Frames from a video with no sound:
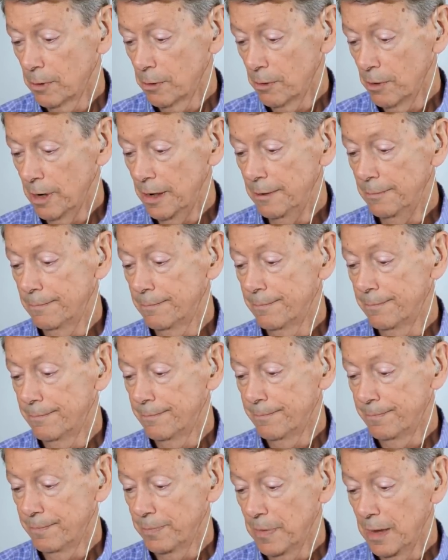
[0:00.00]
great.
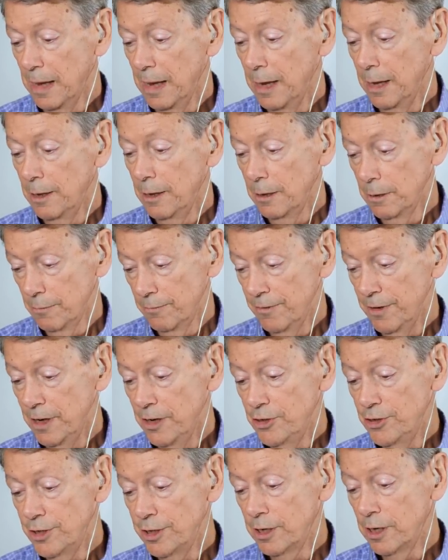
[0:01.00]

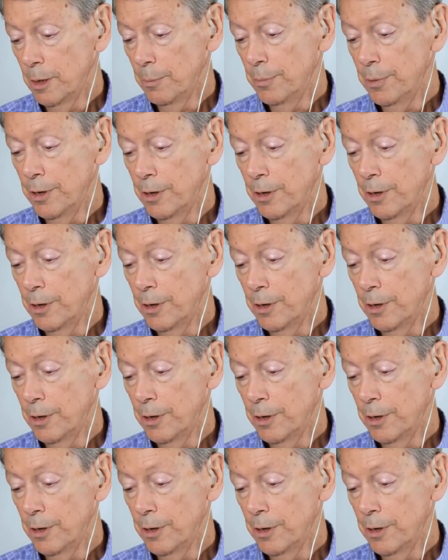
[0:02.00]
Finishing up